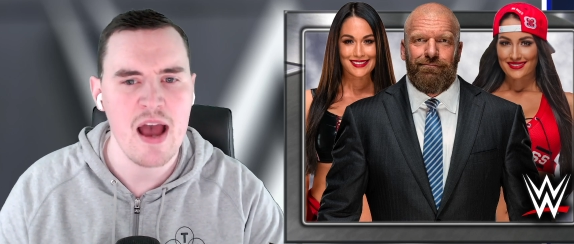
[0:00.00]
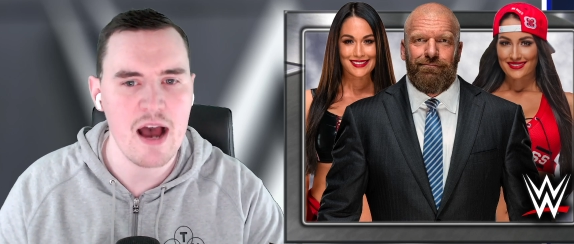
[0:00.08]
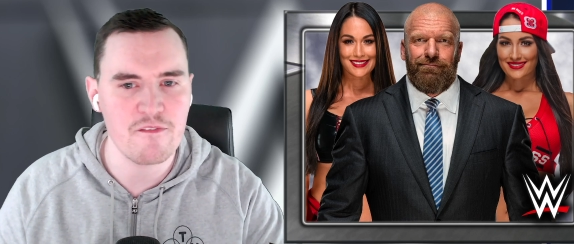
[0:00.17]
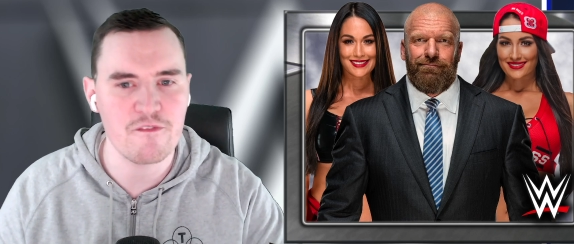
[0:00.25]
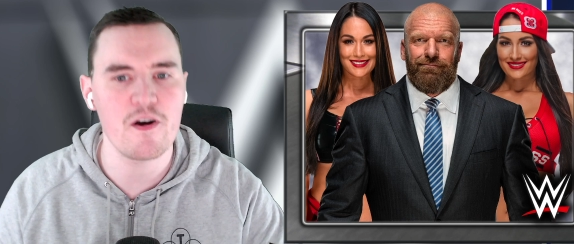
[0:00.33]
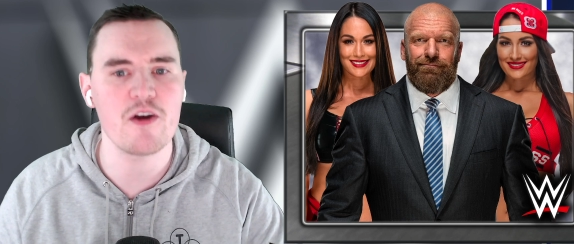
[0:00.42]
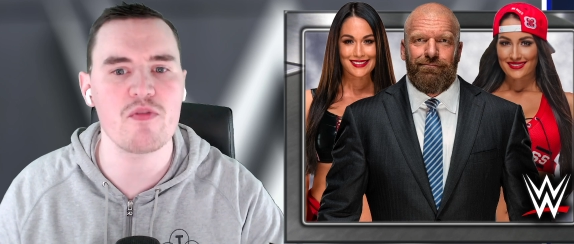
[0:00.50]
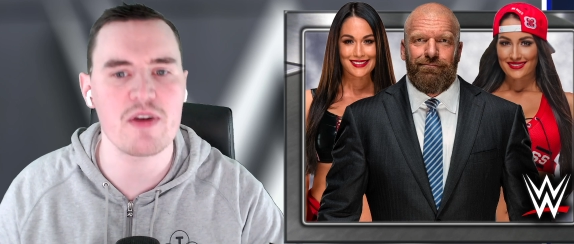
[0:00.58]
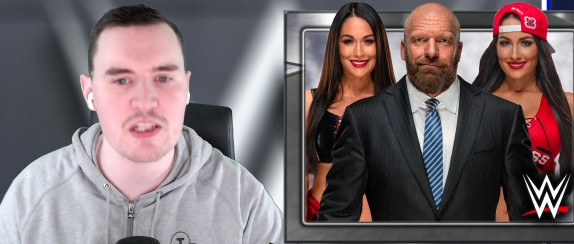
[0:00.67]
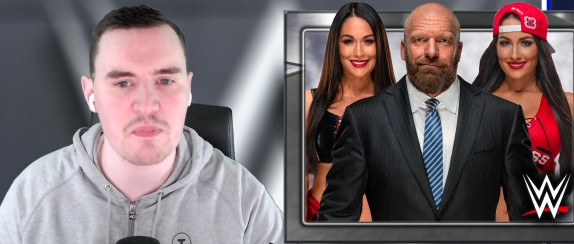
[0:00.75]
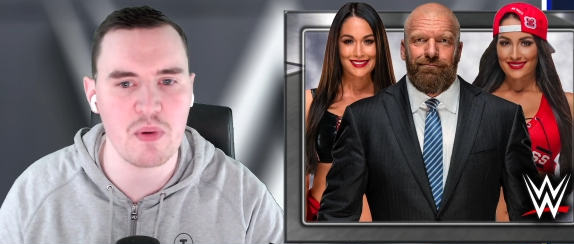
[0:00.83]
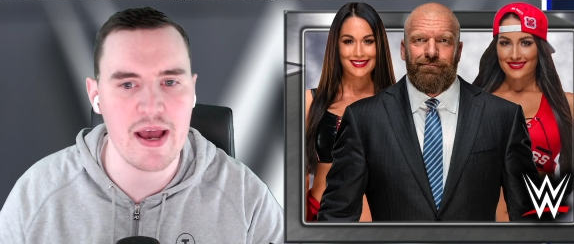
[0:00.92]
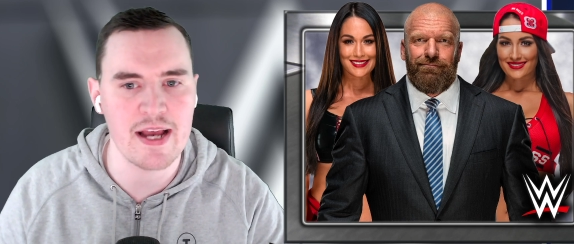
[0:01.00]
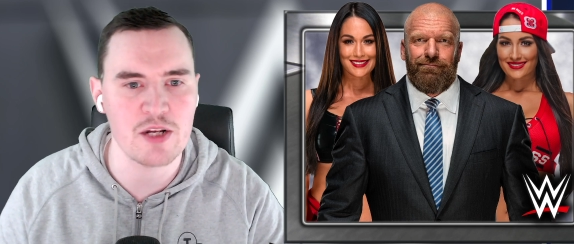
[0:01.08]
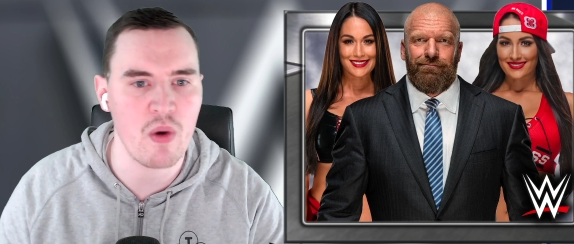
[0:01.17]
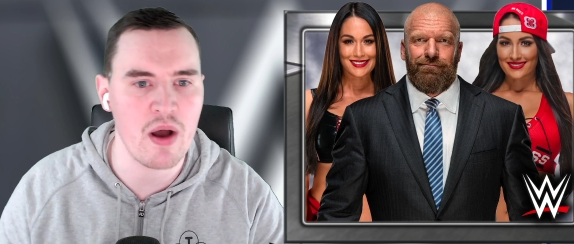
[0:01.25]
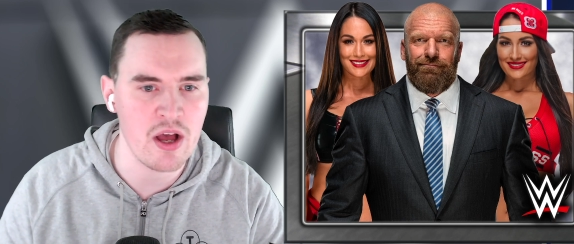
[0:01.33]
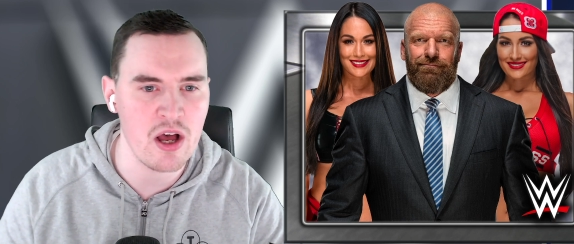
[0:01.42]
Speaker 1: and further explained
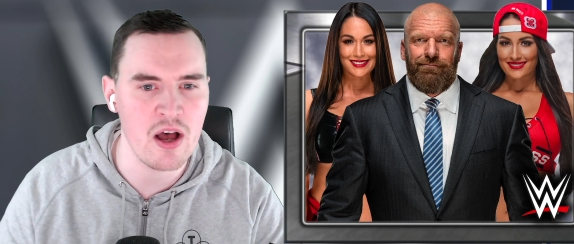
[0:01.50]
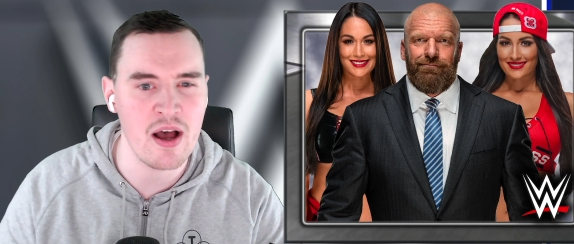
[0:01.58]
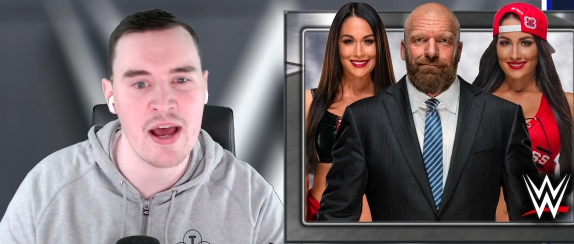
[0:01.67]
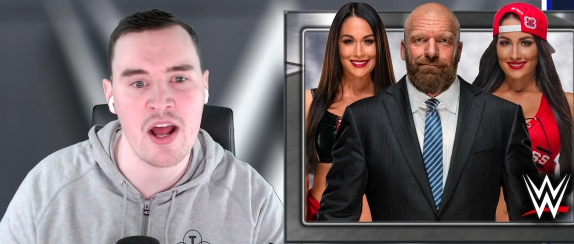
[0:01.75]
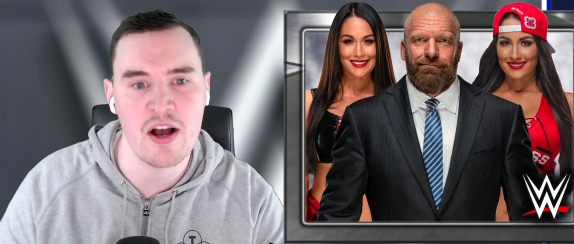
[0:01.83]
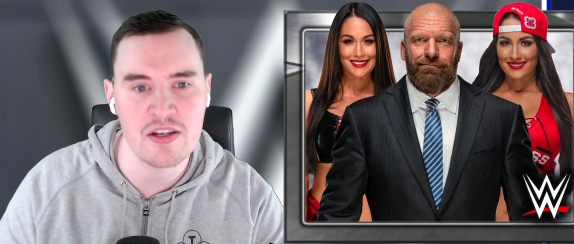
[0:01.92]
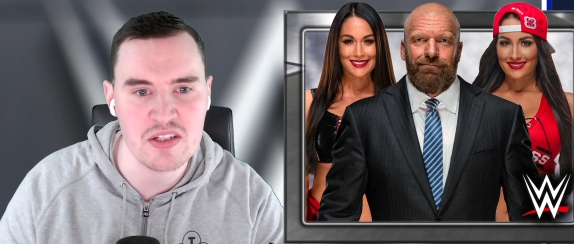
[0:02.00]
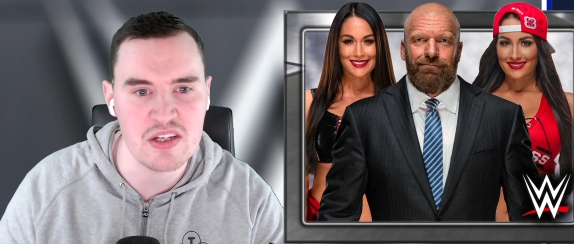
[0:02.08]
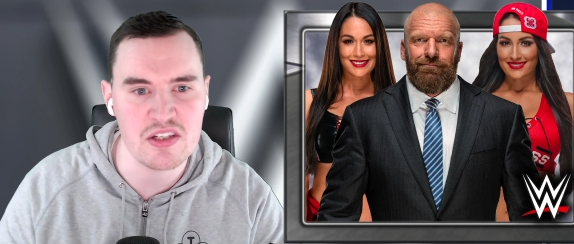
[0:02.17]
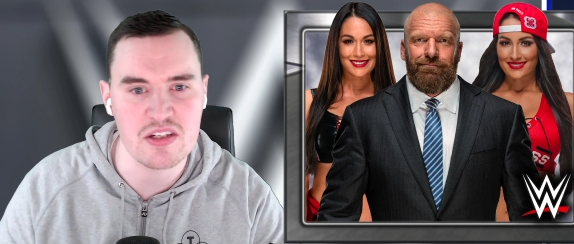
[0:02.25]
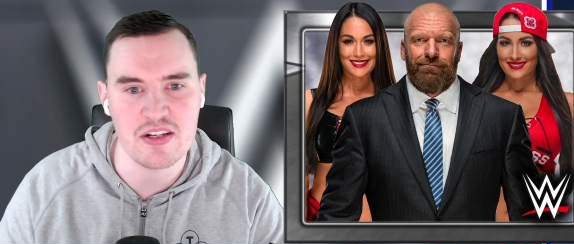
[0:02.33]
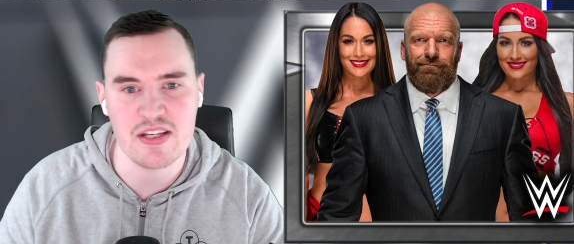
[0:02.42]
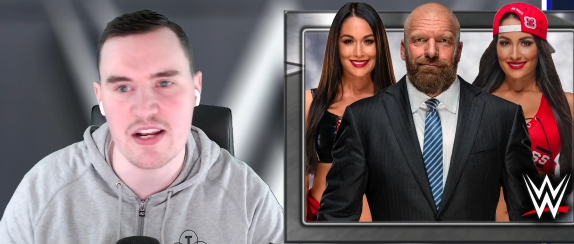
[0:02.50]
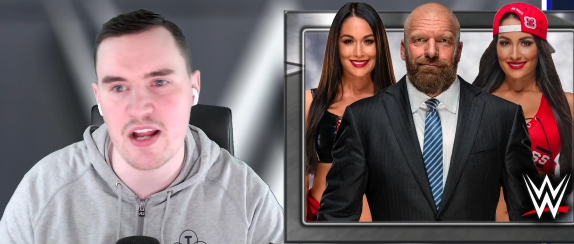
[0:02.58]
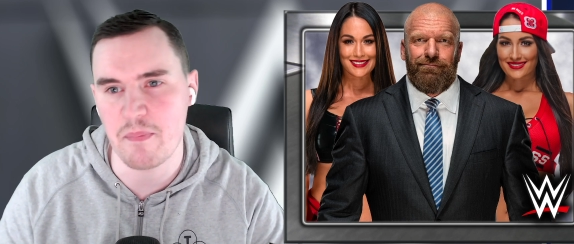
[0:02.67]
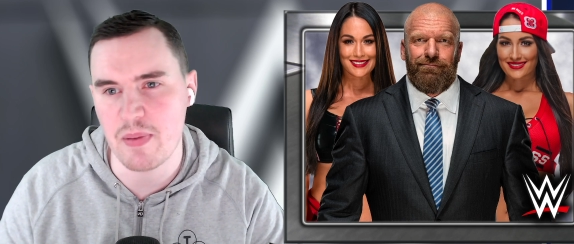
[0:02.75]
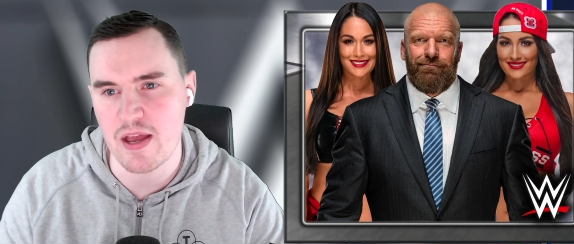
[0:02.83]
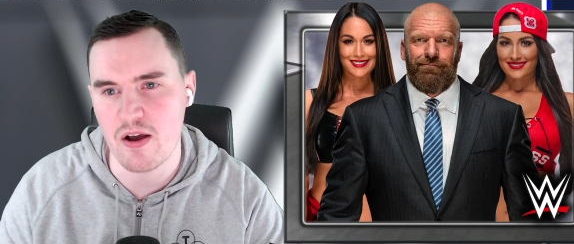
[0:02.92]
why her and her sister didn't
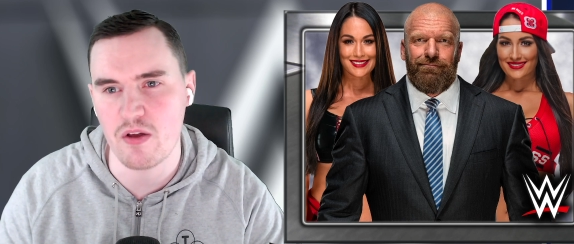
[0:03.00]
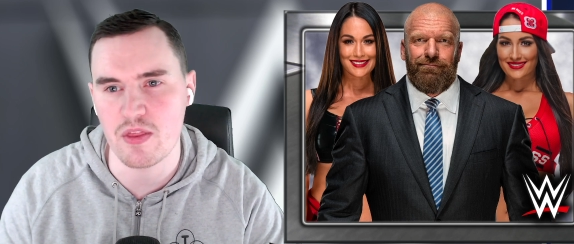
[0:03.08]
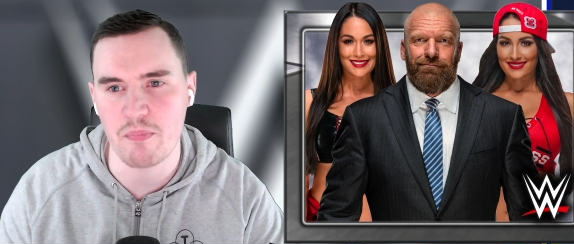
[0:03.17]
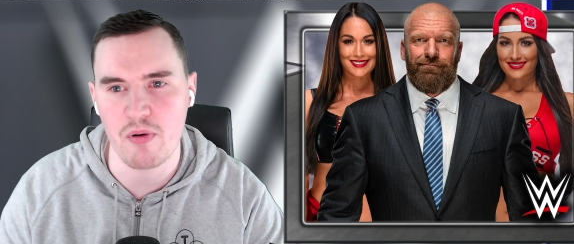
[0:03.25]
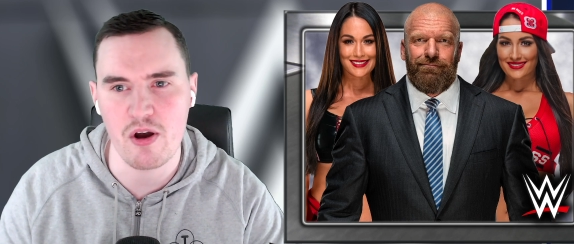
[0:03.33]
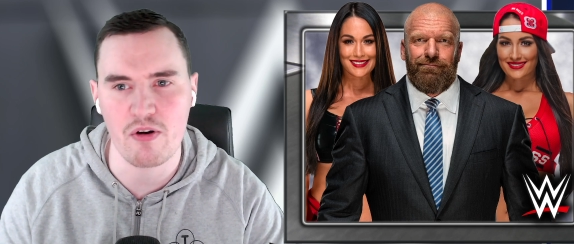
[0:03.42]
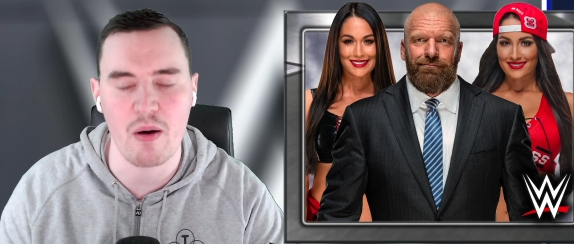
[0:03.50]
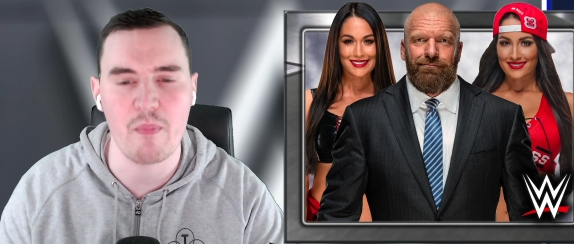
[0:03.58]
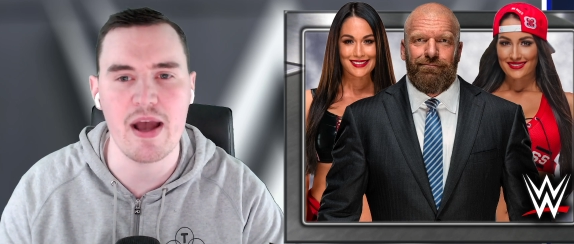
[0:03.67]
appear on the program.